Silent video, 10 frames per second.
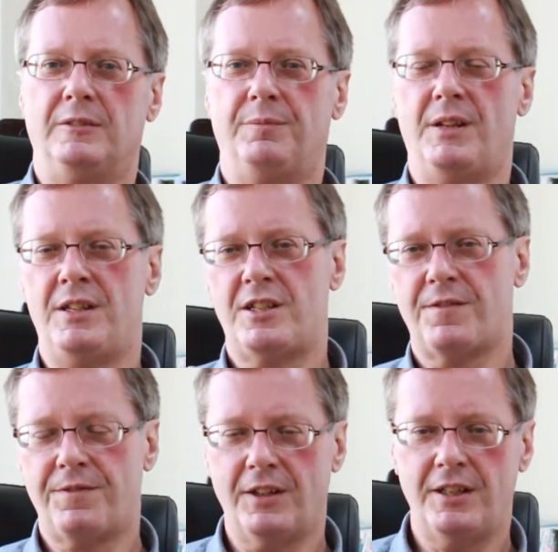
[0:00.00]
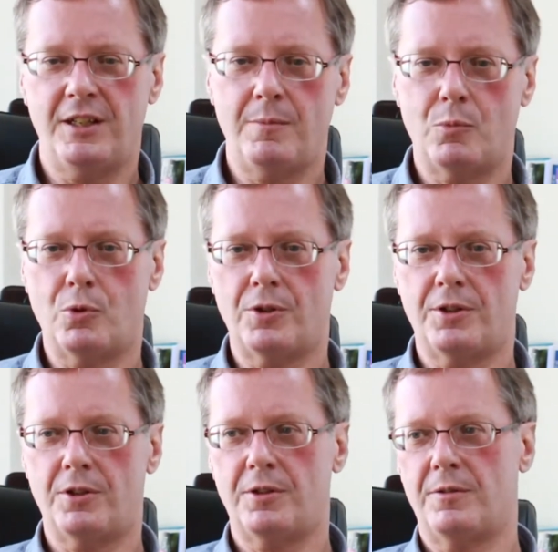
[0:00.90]
It's defined in
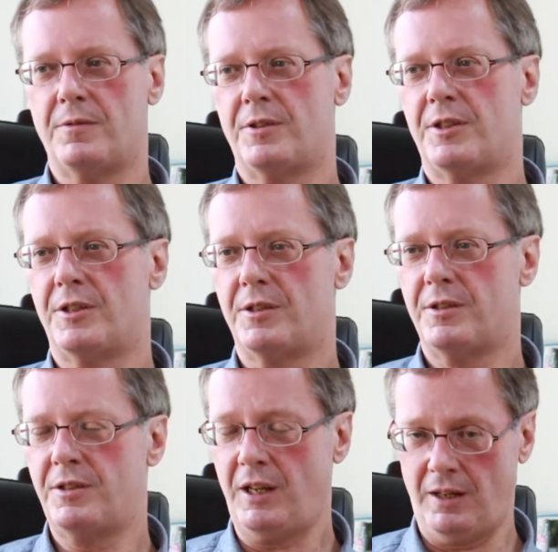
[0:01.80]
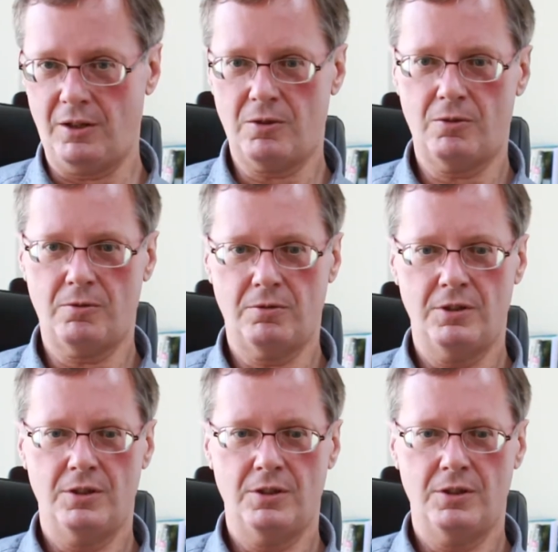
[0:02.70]
more technical